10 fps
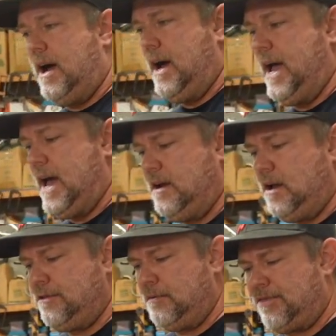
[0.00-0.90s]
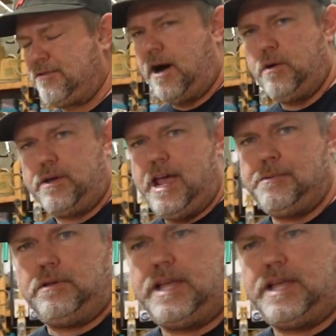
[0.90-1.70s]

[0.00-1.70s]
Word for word: I had another throttle cable